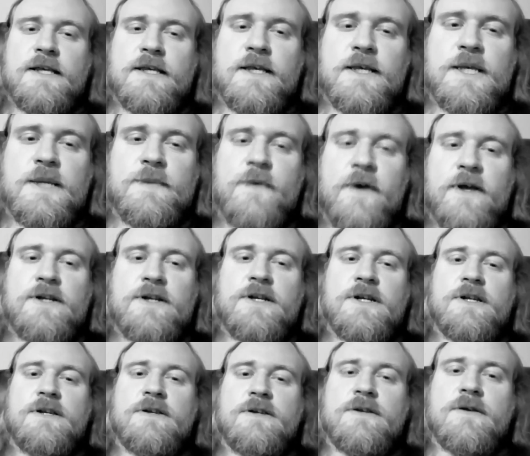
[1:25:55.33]

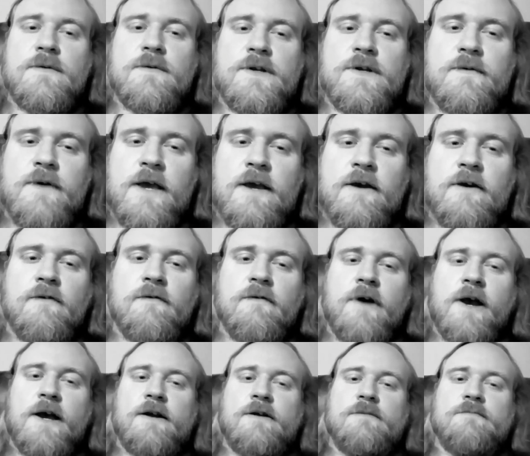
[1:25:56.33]
suspension due to a
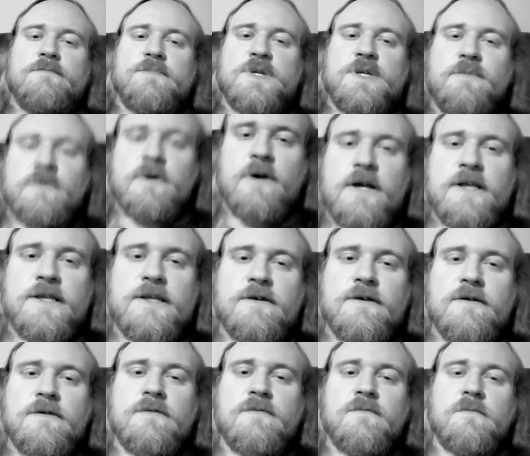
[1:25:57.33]
Kratom
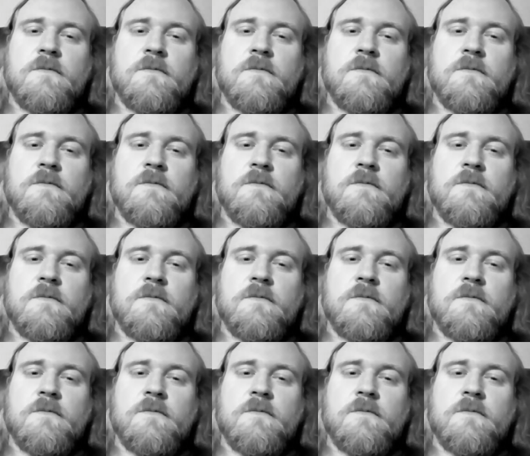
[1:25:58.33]
sponsor.